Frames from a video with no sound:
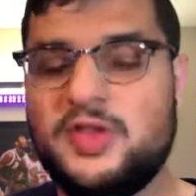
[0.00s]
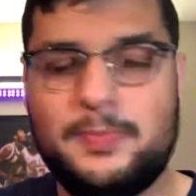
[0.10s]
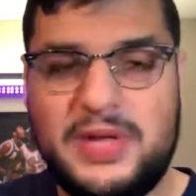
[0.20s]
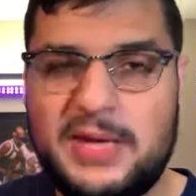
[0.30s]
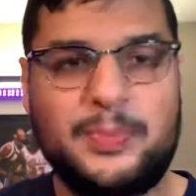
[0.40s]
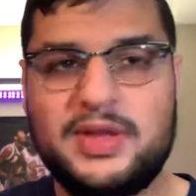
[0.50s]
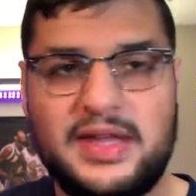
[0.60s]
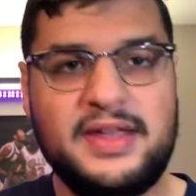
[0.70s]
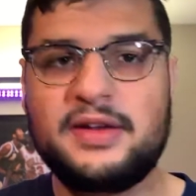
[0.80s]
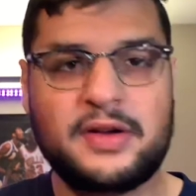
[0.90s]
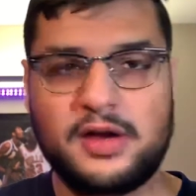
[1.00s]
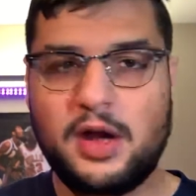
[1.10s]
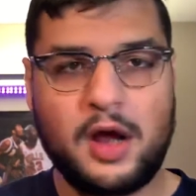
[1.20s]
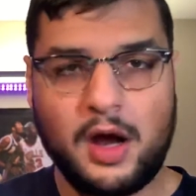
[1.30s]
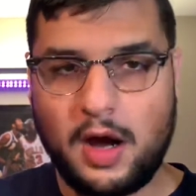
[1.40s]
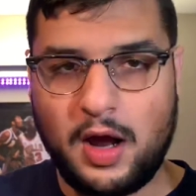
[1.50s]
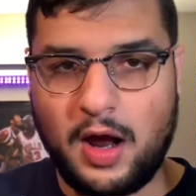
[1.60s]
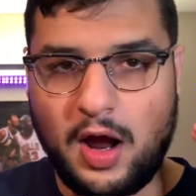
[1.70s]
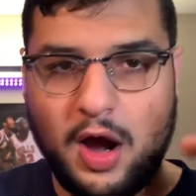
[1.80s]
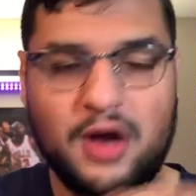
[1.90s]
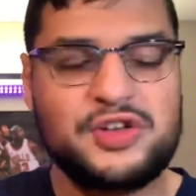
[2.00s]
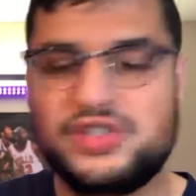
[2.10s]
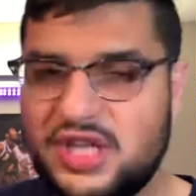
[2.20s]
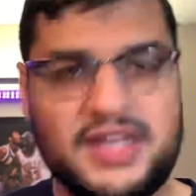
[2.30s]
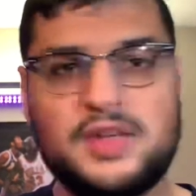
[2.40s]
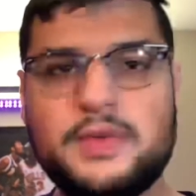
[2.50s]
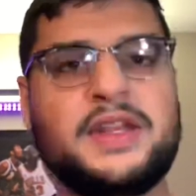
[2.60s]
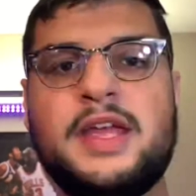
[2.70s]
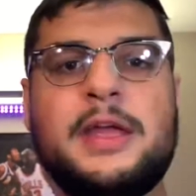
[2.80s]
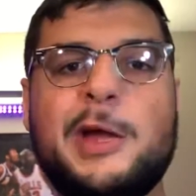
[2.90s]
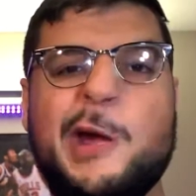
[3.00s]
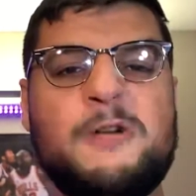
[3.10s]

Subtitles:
The people here are genuinely